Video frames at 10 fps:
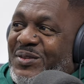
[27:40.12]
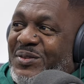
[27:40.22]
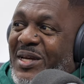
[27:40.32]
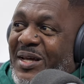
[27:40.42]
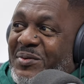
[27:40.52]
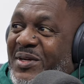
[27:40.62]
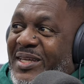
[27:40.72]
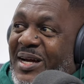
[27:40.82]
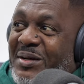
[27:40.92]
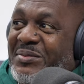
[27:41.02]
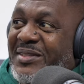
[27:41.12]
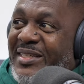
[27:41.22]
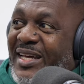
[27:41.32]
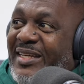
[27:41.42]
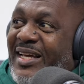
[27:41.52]
You got to weigh your options
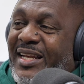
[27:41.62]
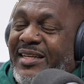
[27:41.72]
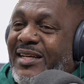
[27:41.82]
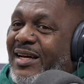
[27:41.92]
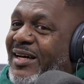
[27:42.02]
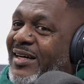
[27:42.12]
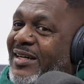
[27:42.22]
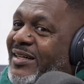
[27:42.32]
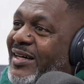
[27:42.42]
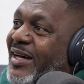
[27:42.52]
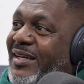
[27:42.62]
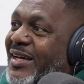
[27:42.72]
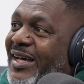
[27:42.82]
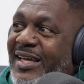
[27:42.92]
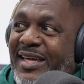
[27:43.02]
out now. Like, nah,
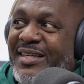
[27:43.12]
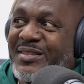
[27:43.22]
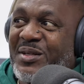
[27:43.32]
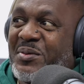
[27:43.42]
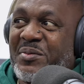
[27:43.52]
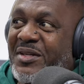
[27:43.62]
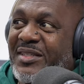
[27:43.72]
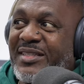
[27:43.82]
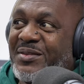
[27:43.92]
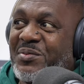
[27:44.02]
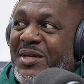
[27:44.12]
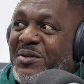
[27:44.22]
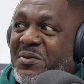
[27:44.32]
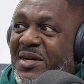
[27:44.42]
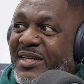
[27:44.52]
I had some here and this went
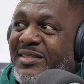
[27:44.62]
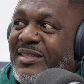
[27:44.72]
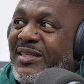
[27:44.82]
crazy.